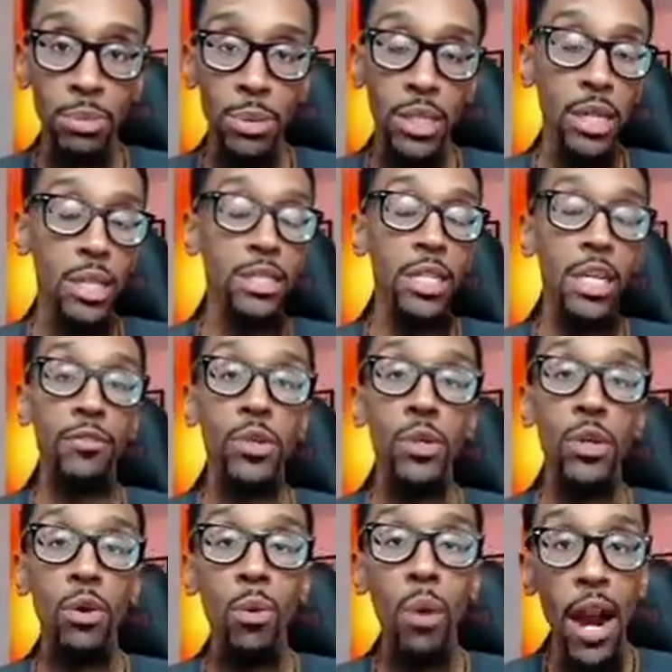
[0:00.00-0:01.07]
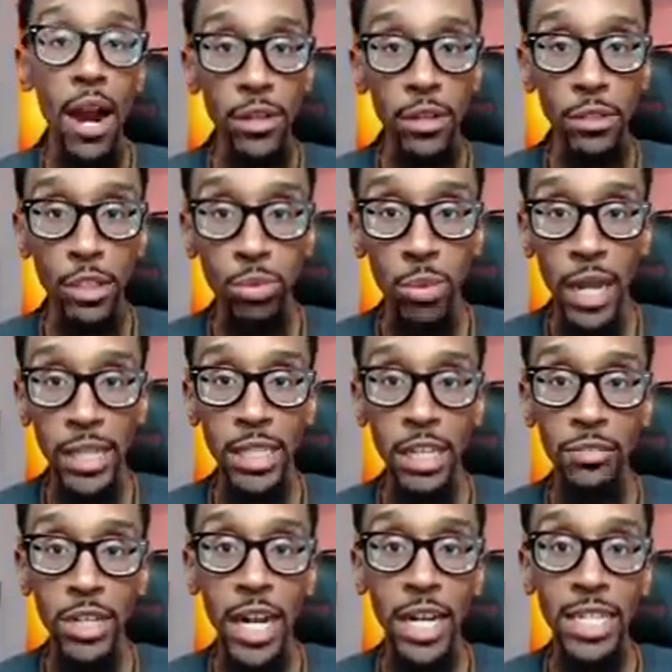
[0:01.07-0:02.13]
because if you're acquiring those rights,
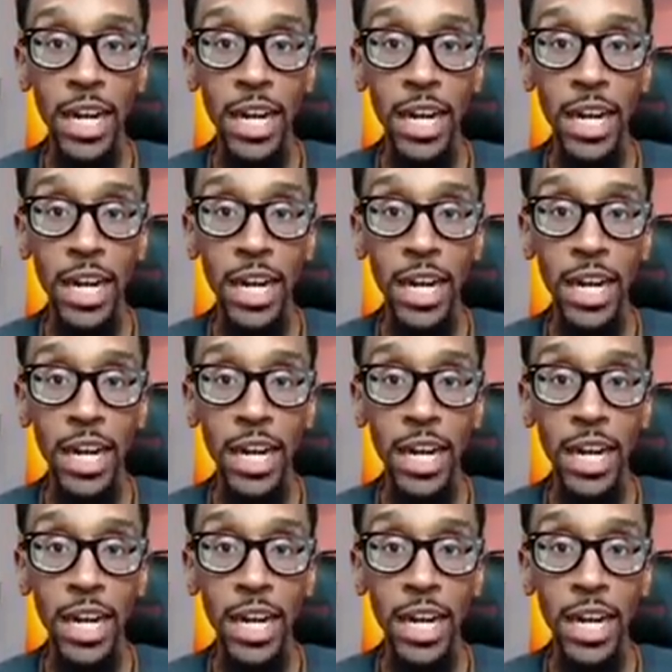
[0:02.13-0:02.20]
even at